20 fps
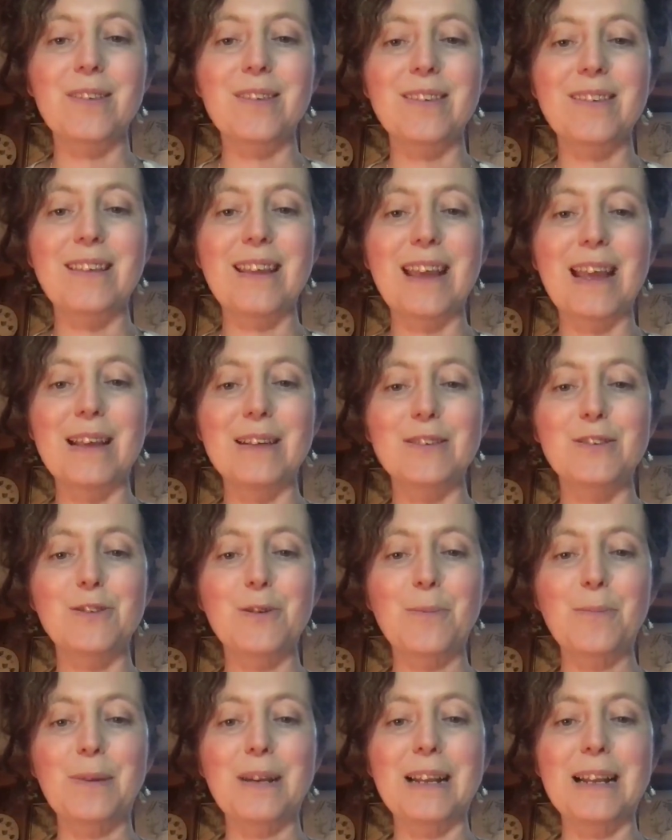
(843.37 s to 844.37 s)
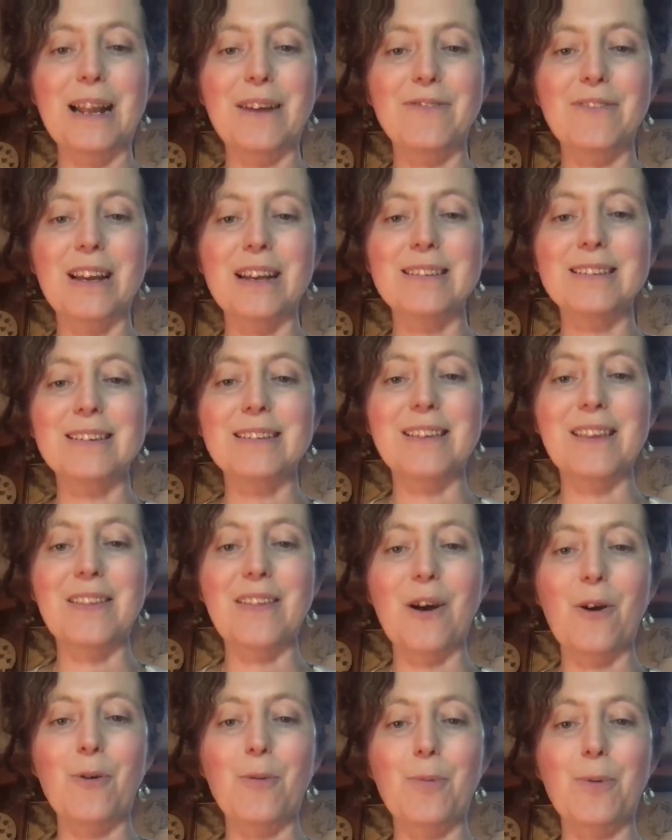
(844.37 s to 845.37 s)
it's somebody left-handed did
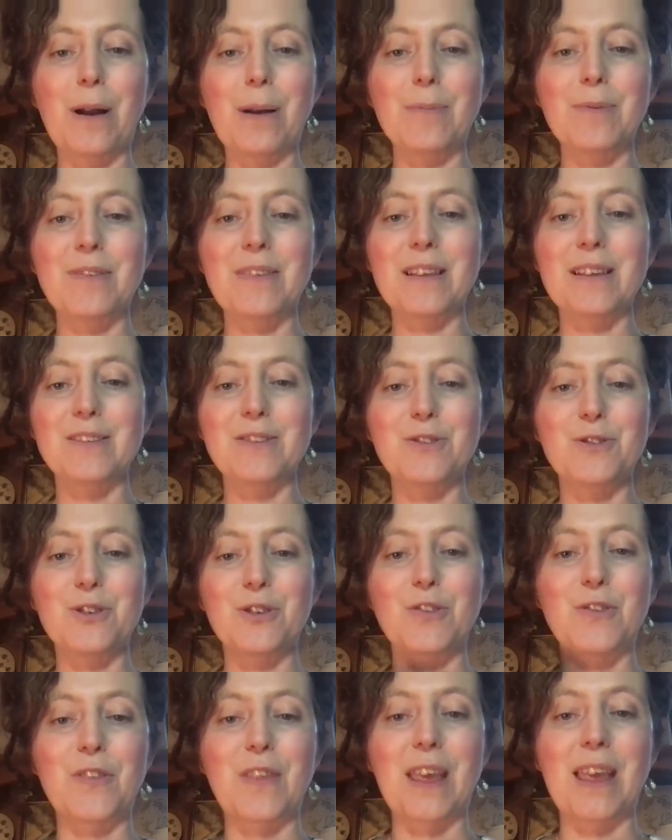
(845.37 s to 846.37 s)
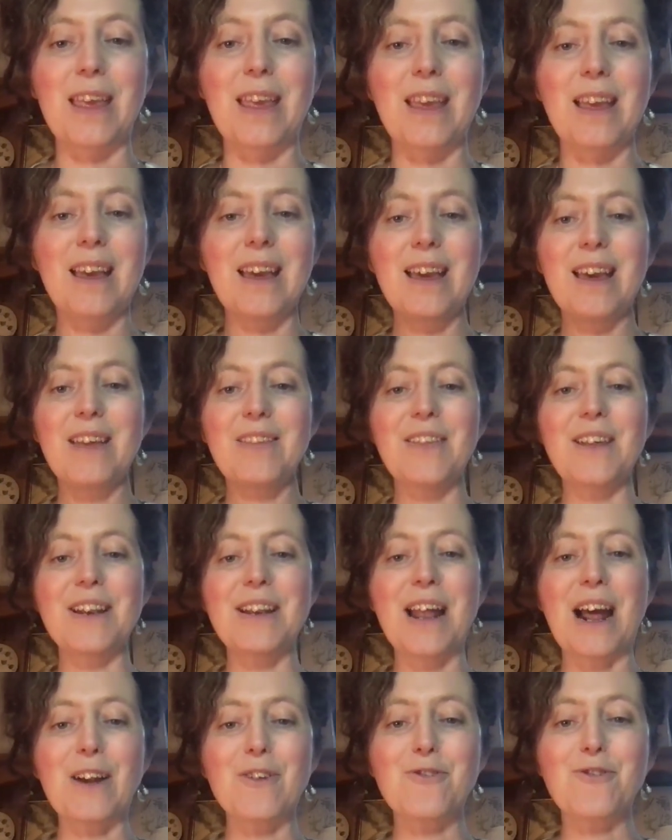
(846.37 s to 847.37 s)
that, or perhaps that's just the
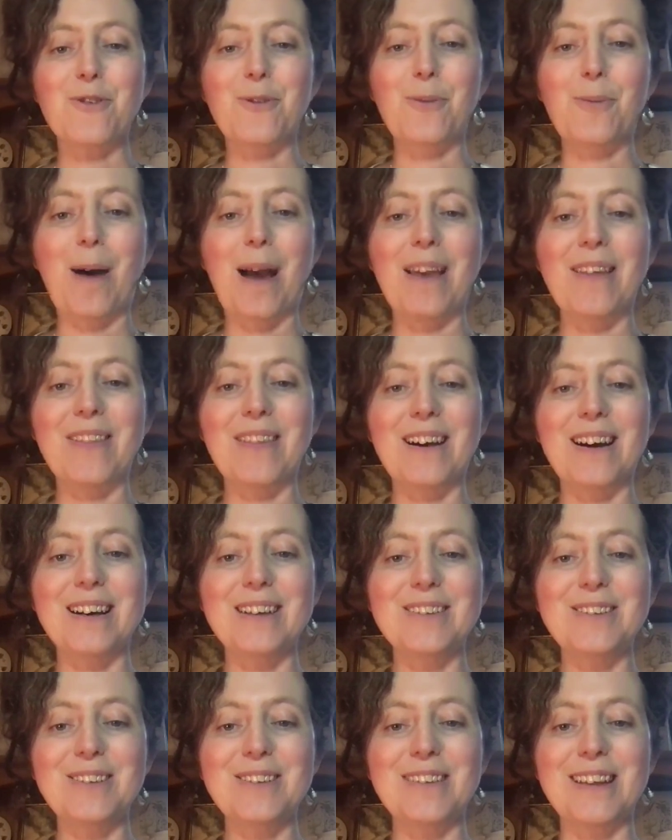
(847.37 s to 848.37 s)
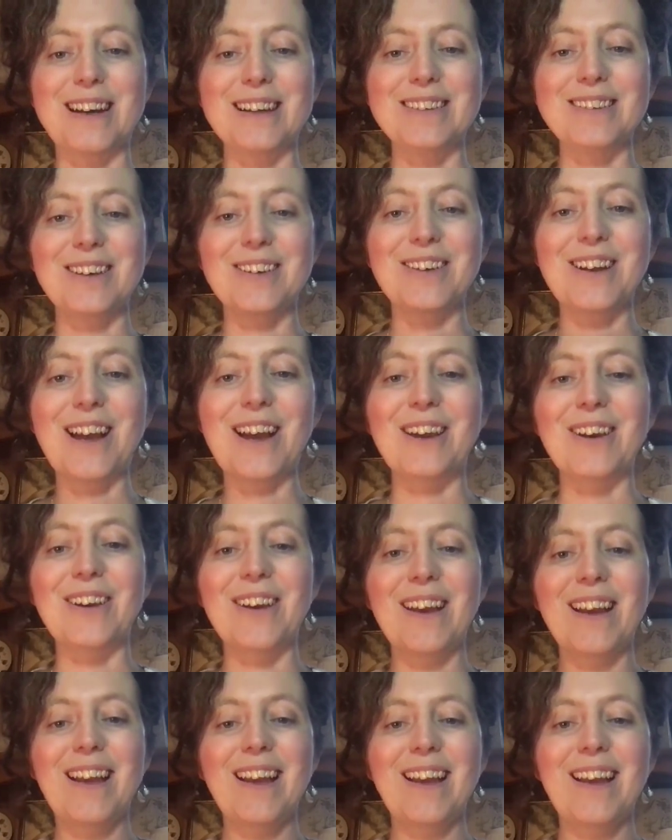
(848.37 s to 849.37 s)
natural way that I do that. I don't know.
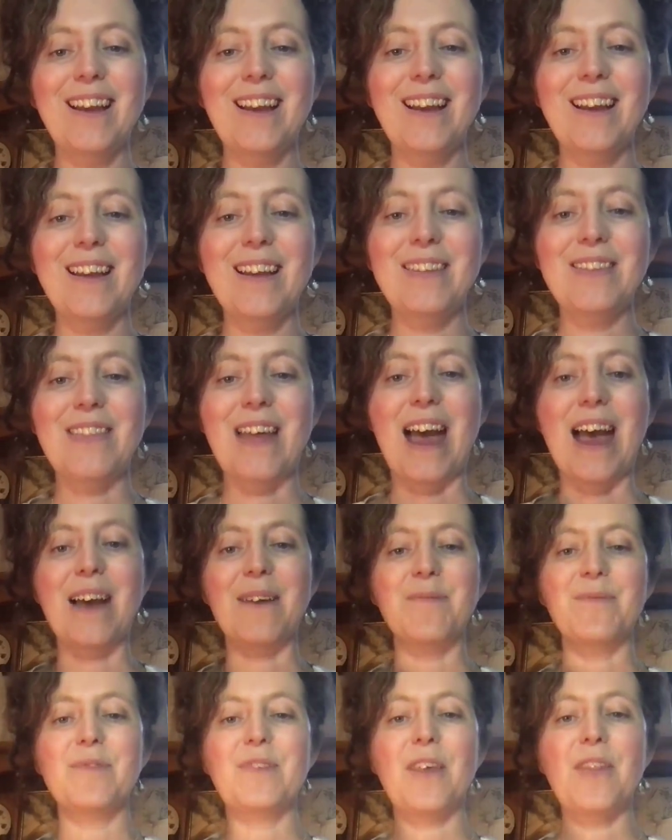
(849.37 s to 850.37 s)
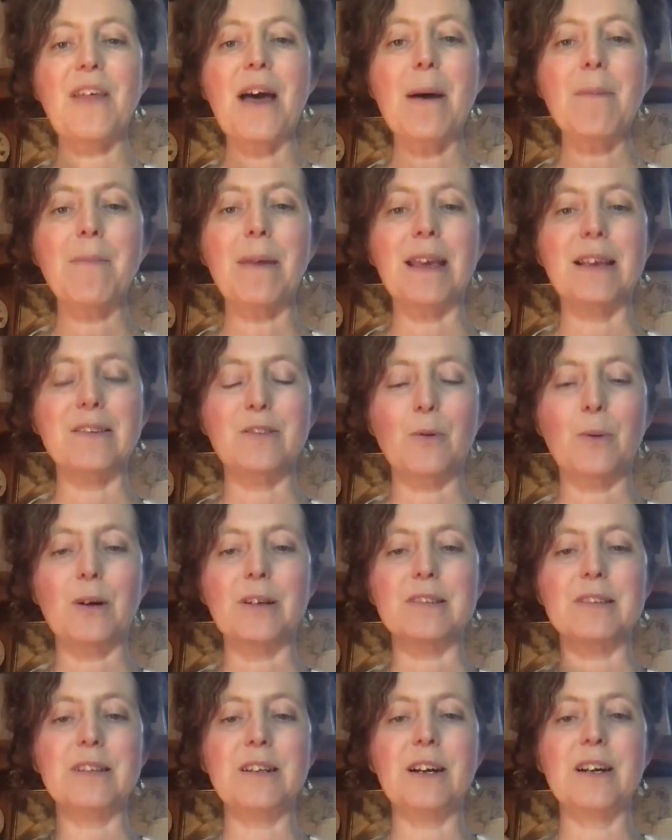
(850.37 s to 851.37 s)
There, so that makes
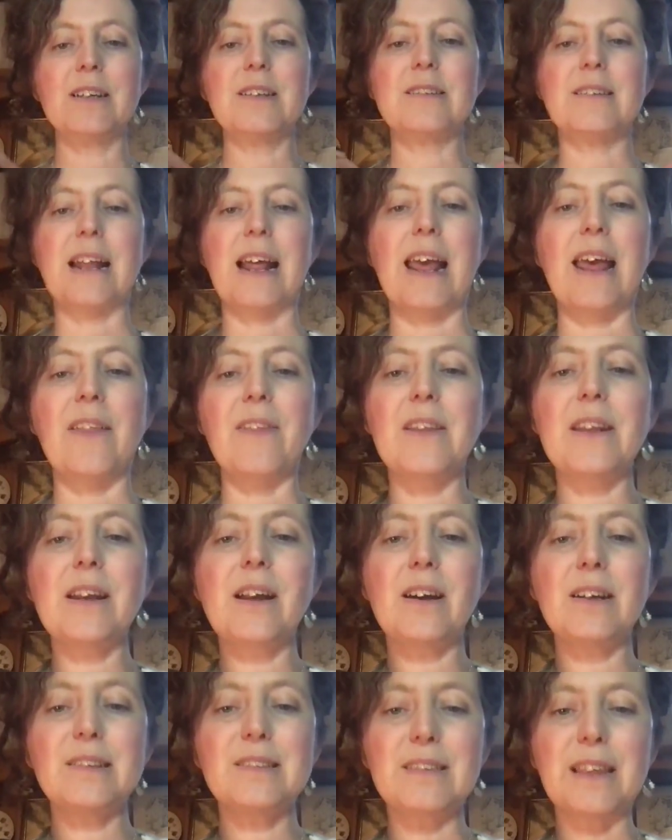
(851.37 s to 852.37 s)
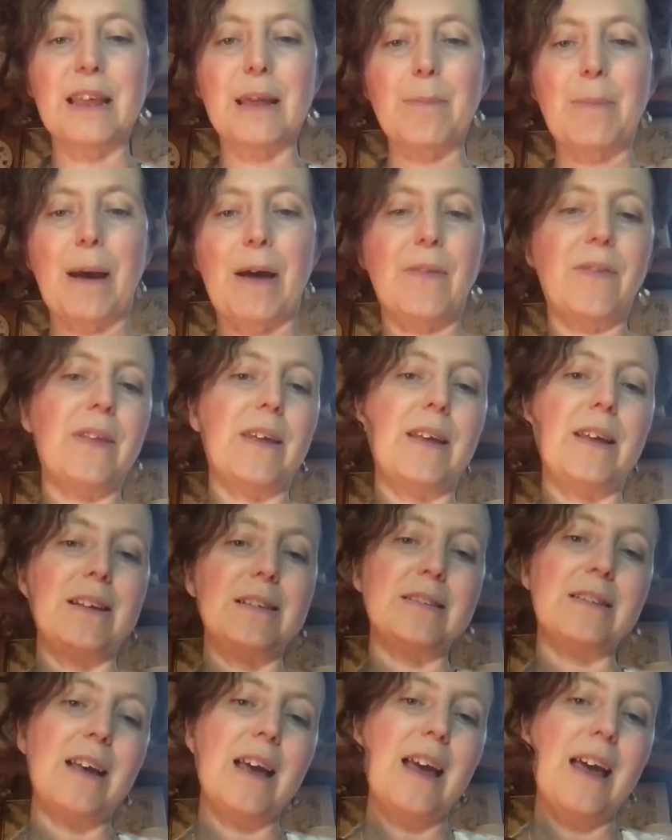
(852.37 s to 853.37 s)
quite a nice layer. And the nice thing about
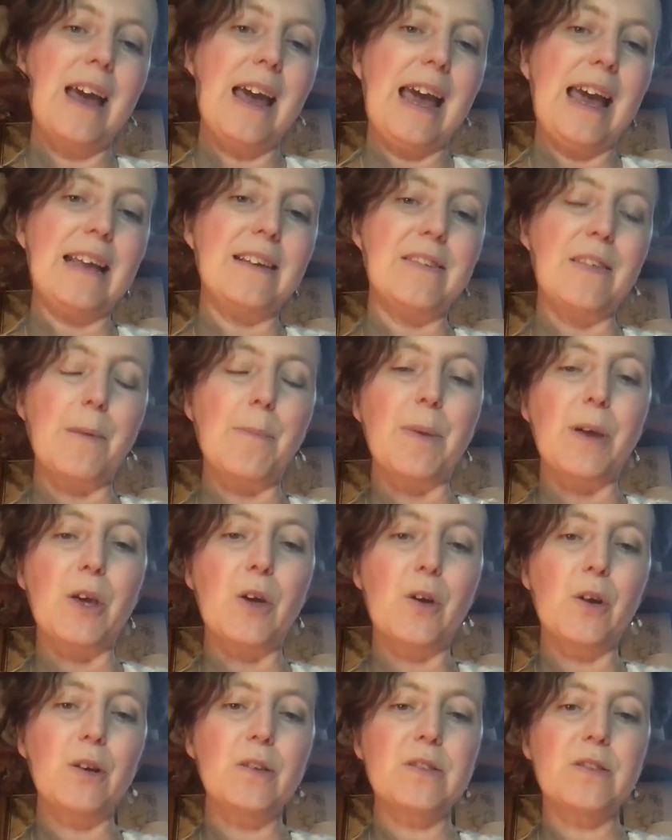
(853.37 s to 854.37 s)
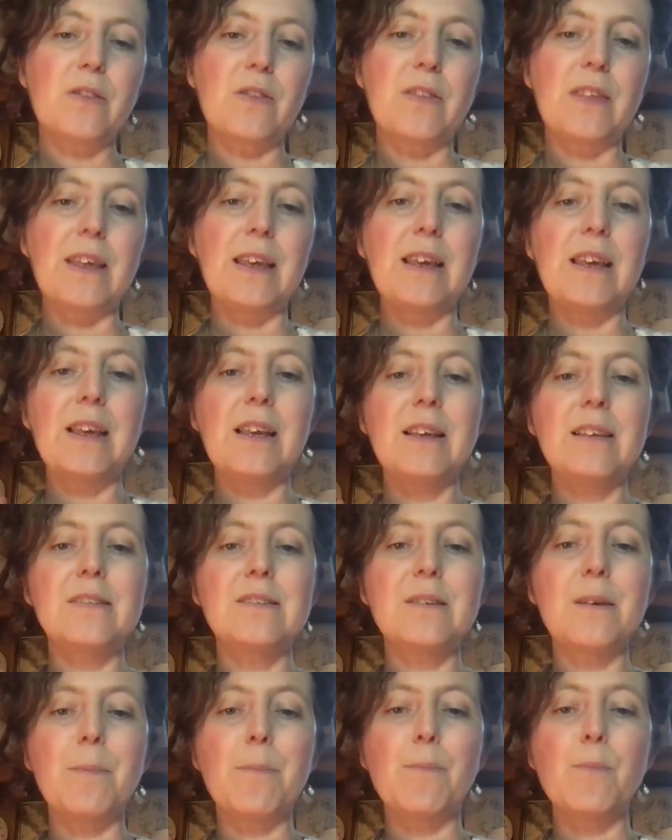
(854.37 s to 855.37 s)
these is that because
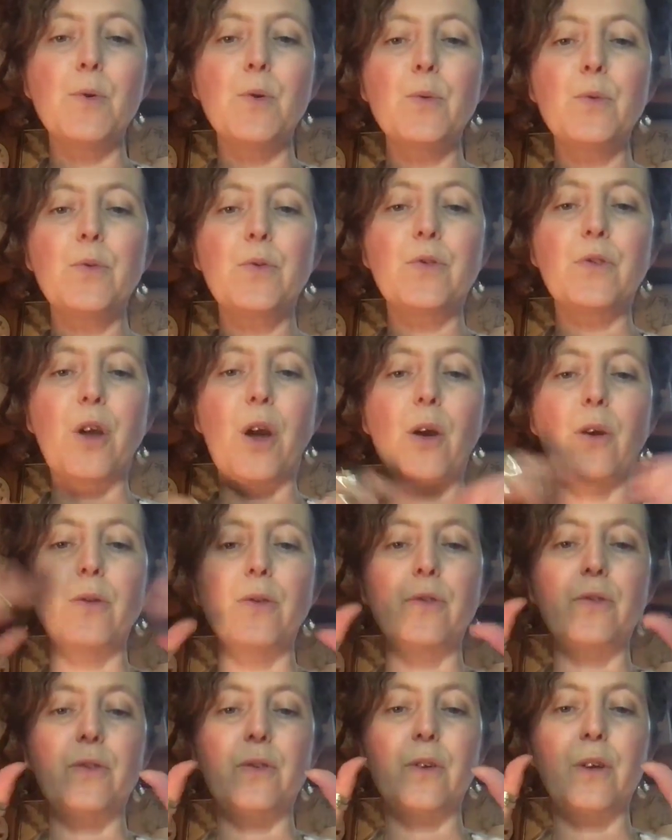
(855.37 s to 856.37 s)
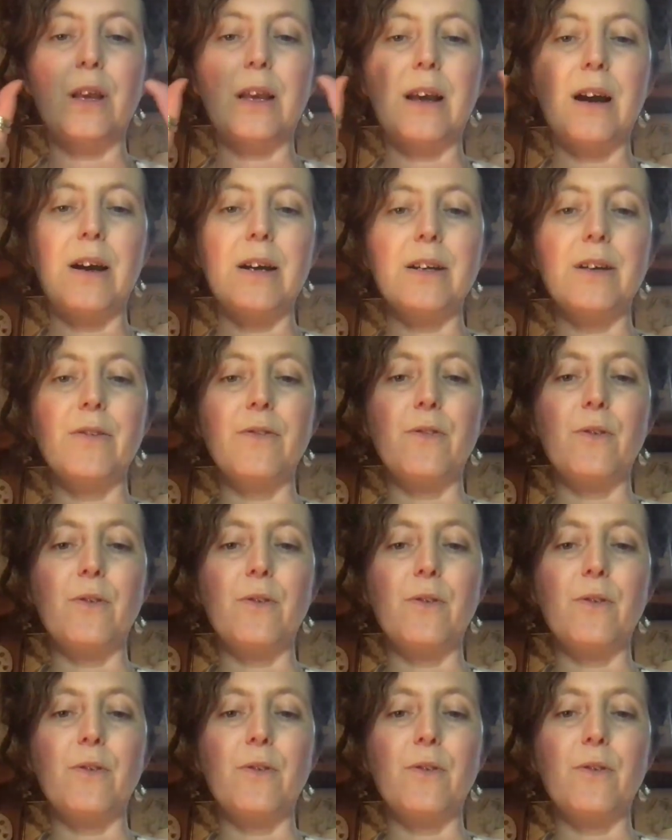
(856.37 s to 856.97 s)
these moonstones kind of